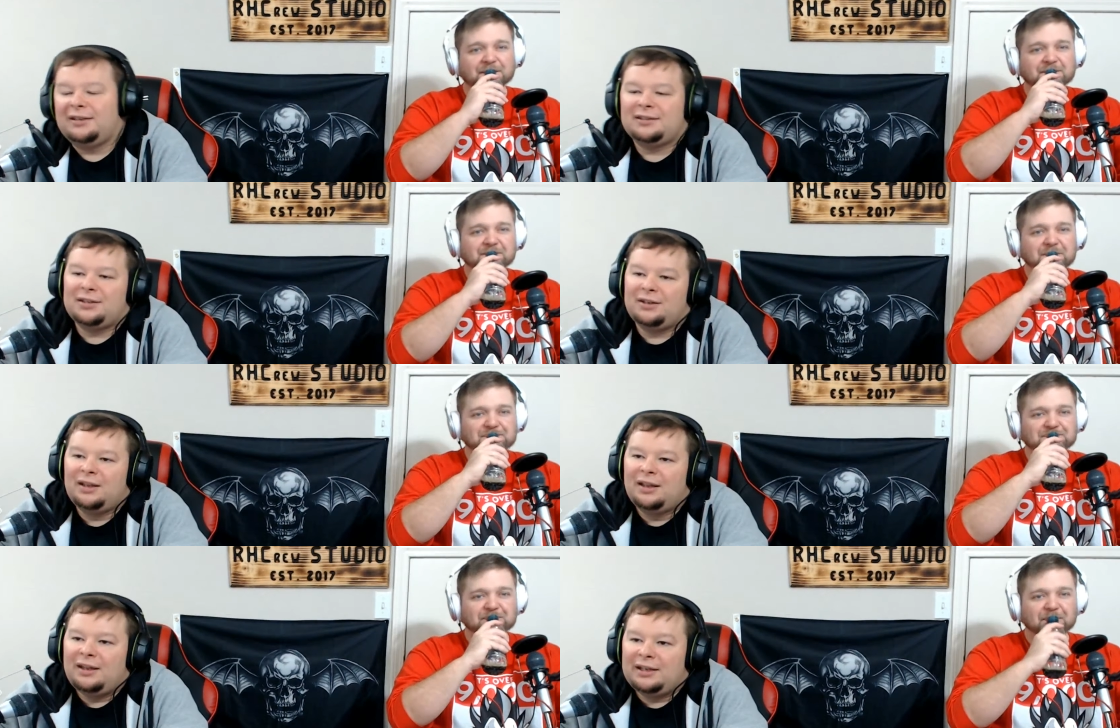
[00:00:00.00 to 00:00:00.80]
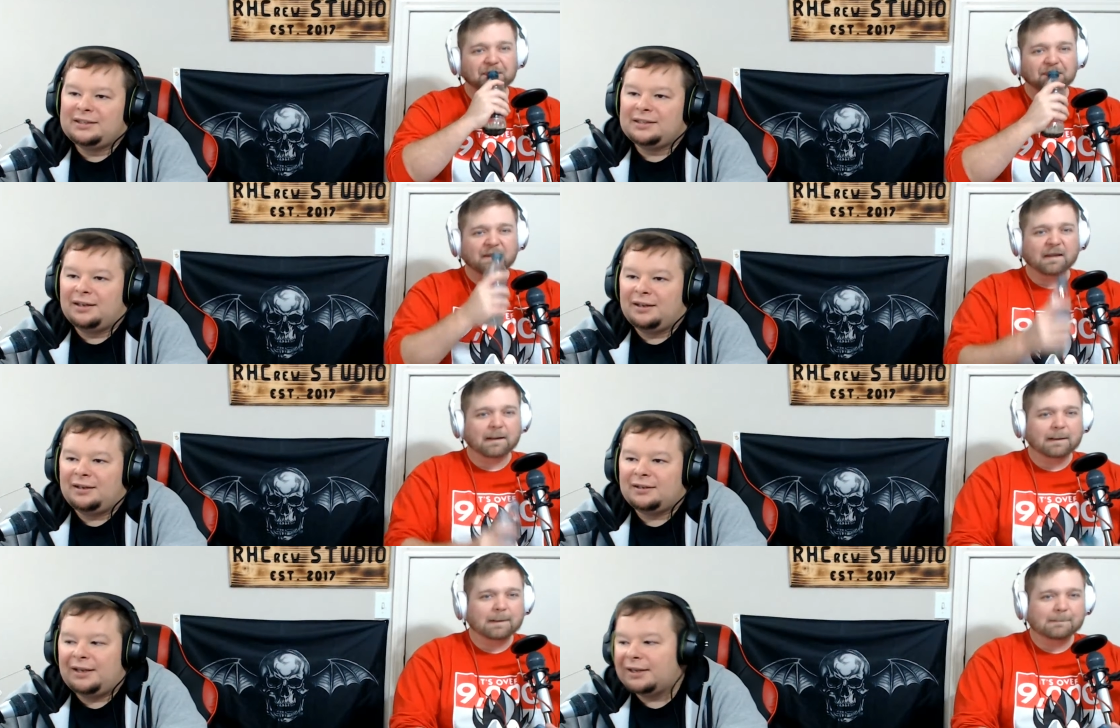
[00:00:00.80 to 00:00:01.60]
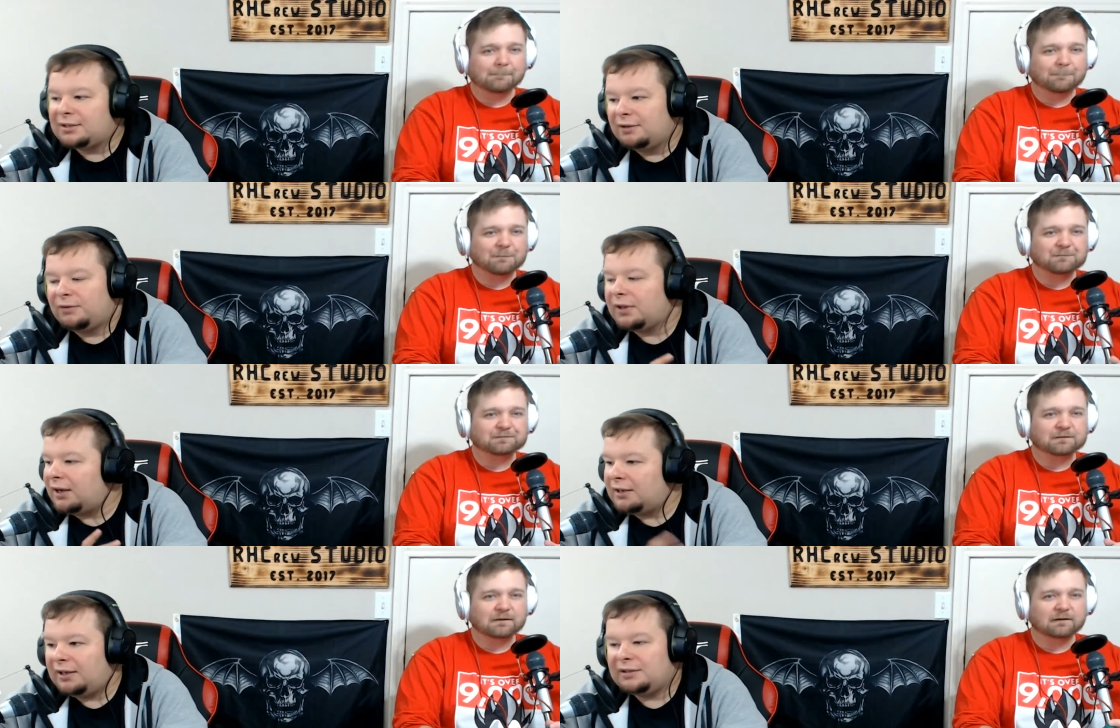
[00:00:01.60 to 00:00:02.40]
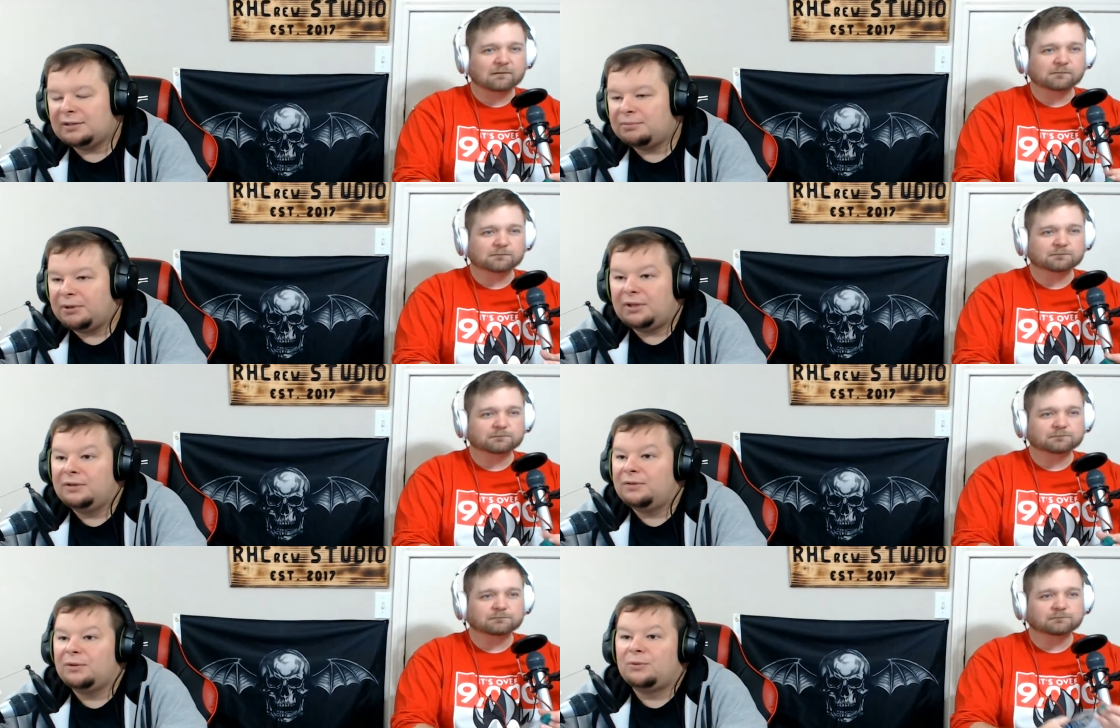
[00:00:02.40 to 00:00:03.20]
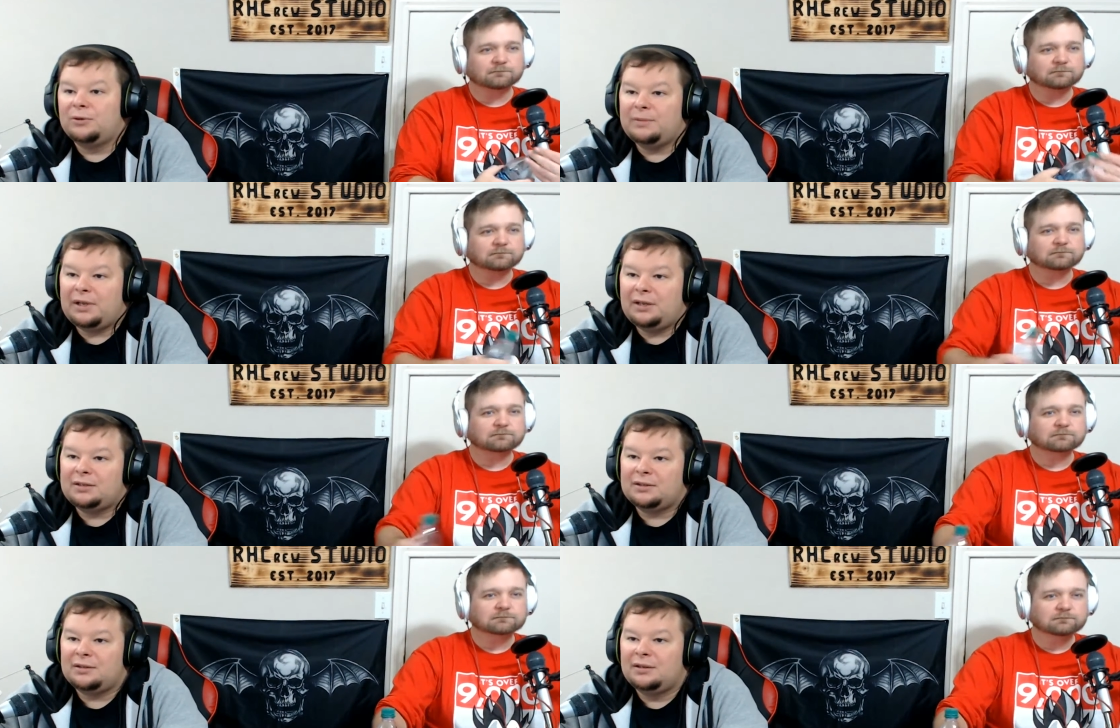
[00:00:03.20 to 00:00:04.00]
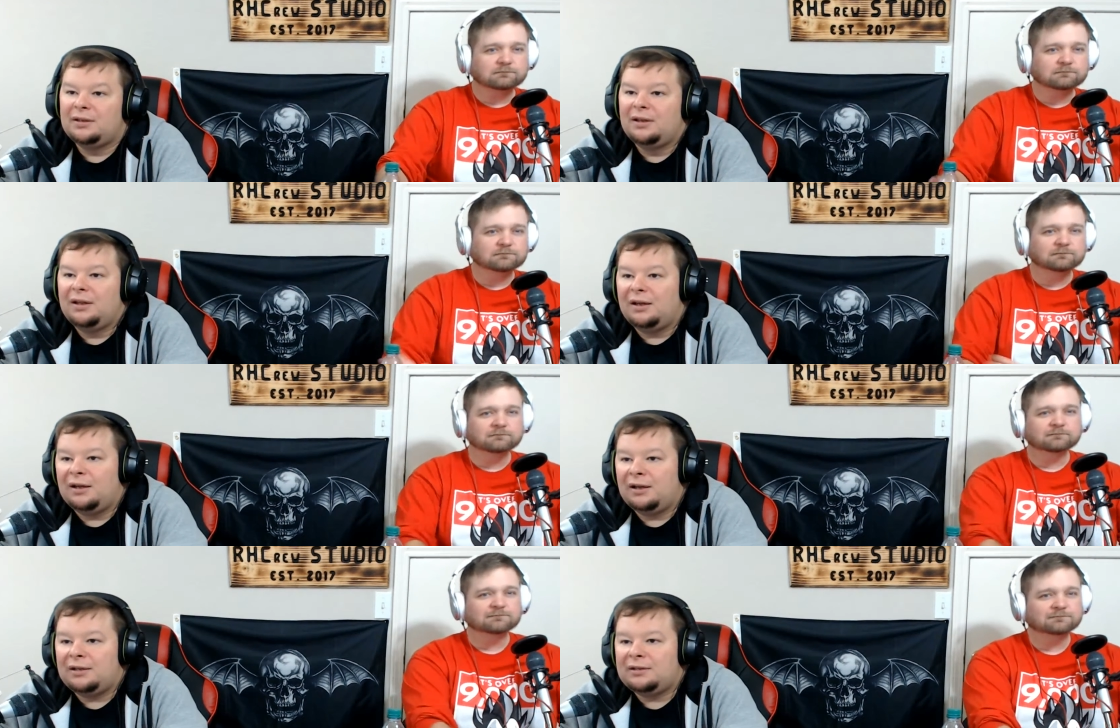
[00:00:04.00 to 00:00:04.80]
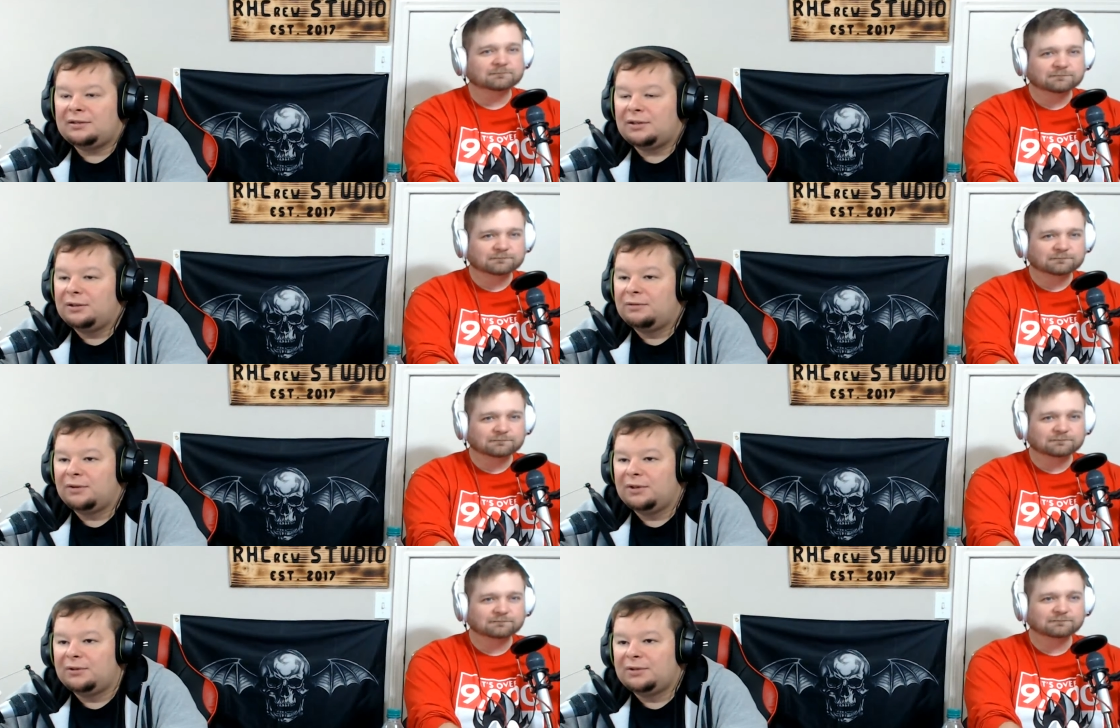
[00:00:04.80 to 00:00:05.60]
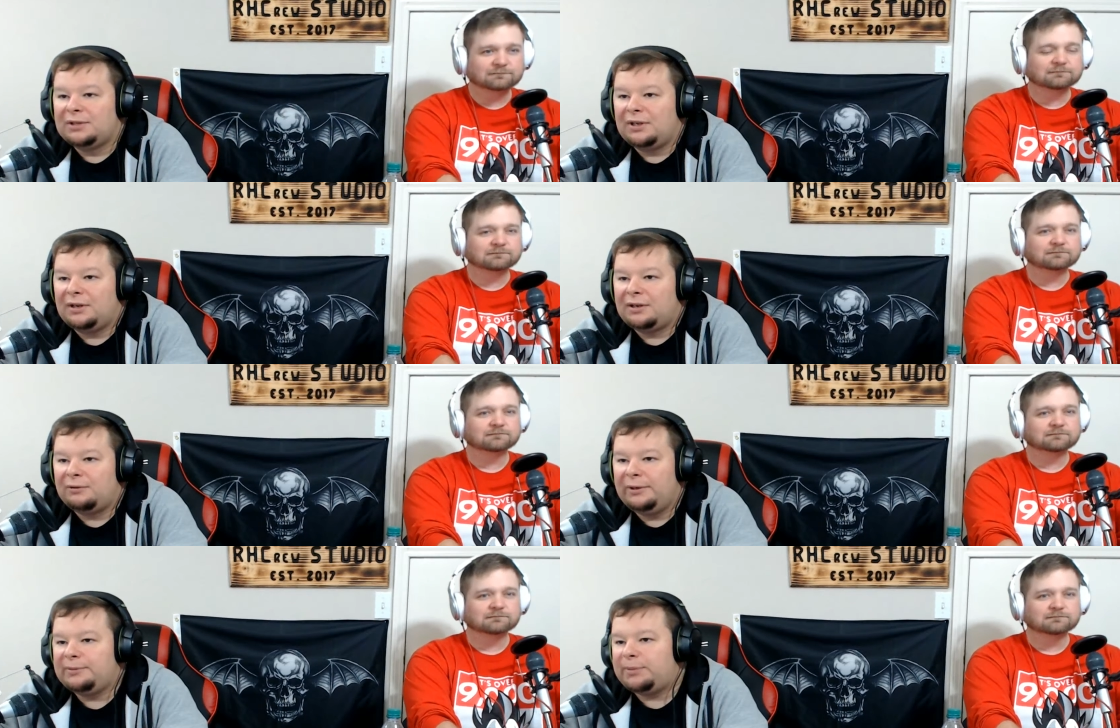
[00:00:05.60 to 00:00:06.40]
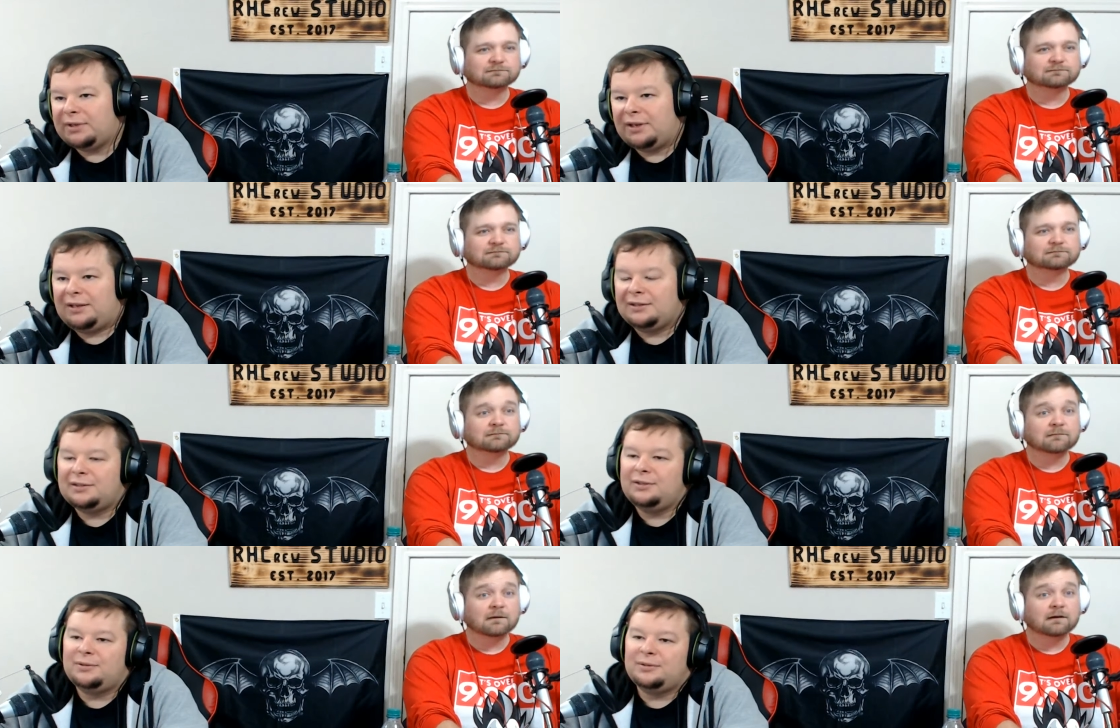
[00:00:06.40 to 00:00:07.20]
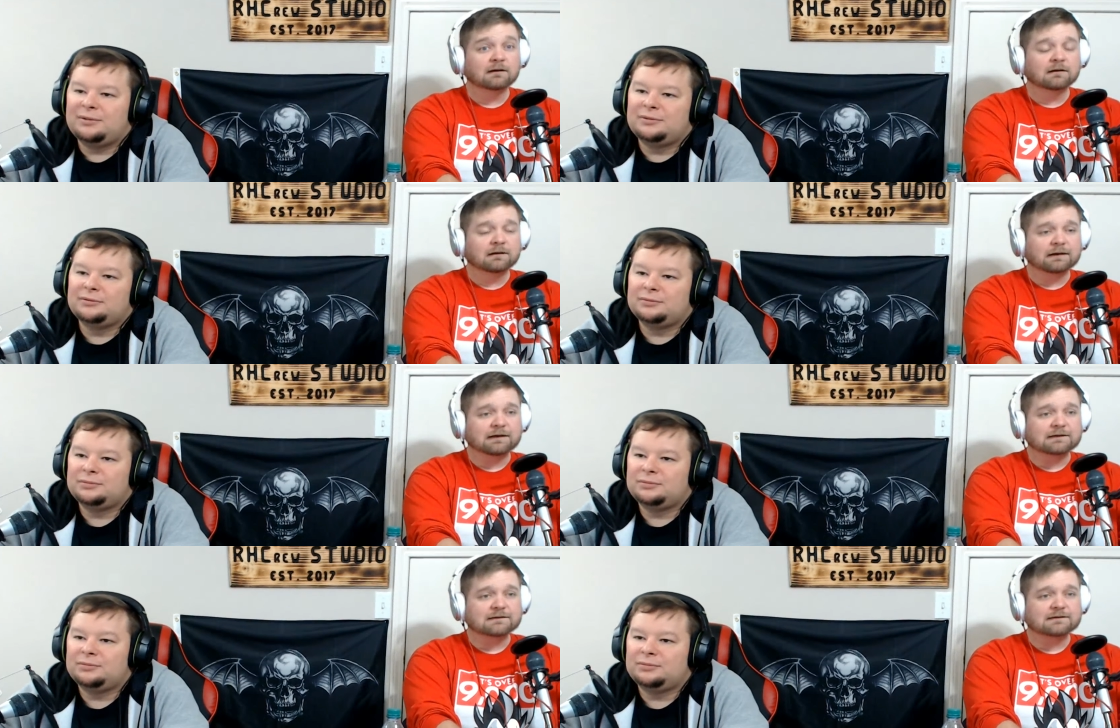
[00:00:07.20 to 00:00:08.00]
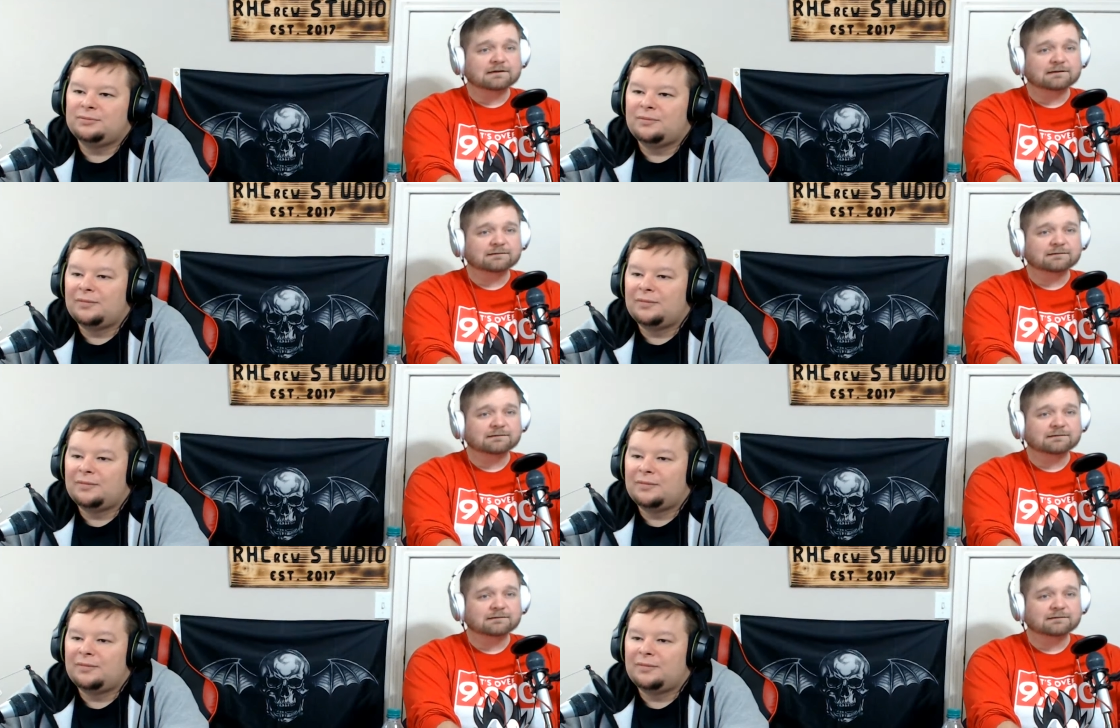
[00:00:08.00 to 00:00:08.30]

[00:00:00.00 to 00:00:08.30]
Speaker 1: So it's uh yeah, it's good for the hot days. It's pretty good for the warm days, and uh, it's good for those uh, crisp days too. Yes.